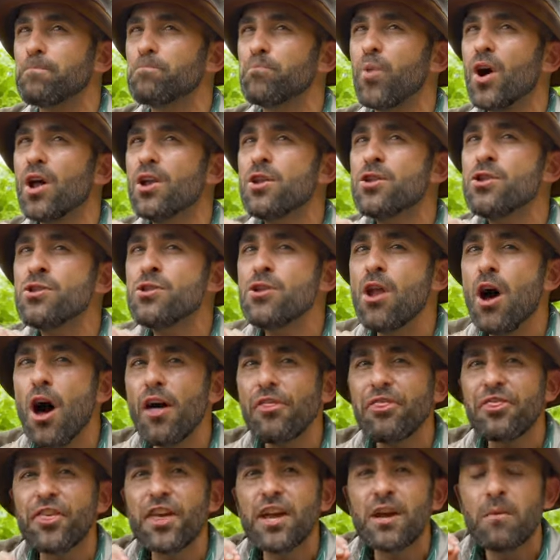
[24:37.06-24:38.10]
but
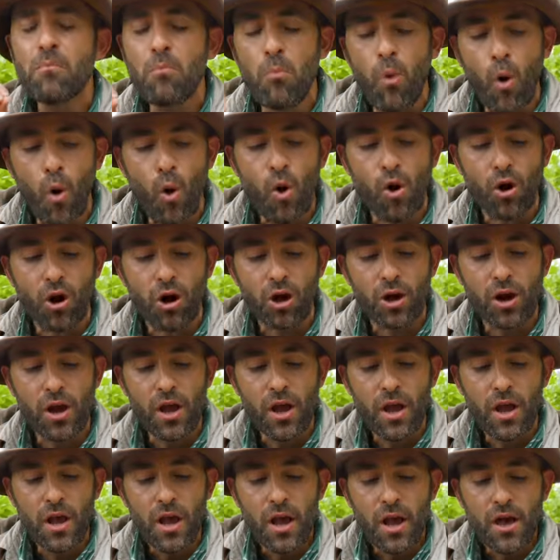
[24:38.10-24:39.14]
nothing more
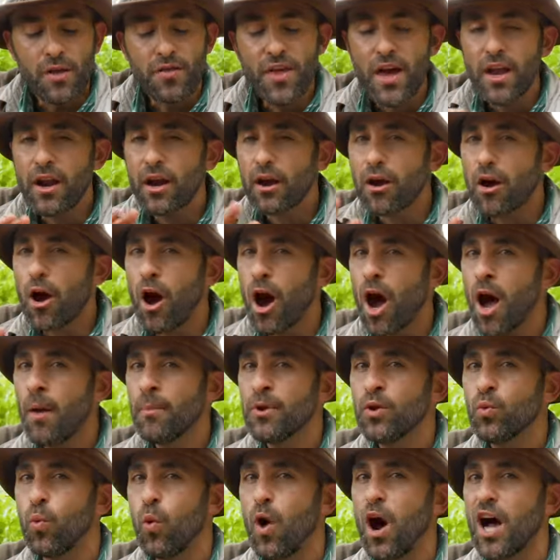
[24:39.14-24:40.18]
than a
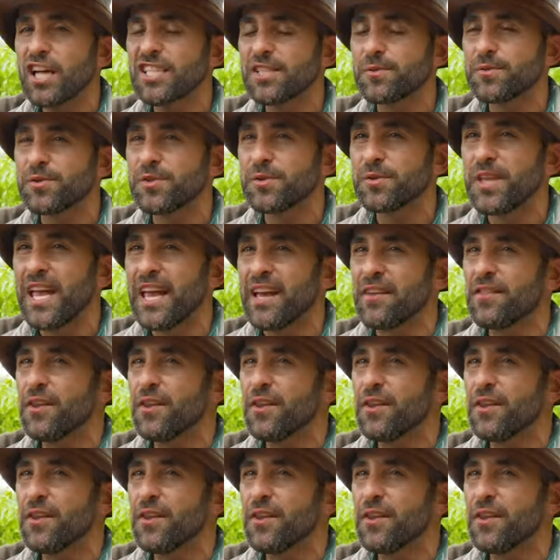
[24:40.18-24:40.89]
common wasp sting.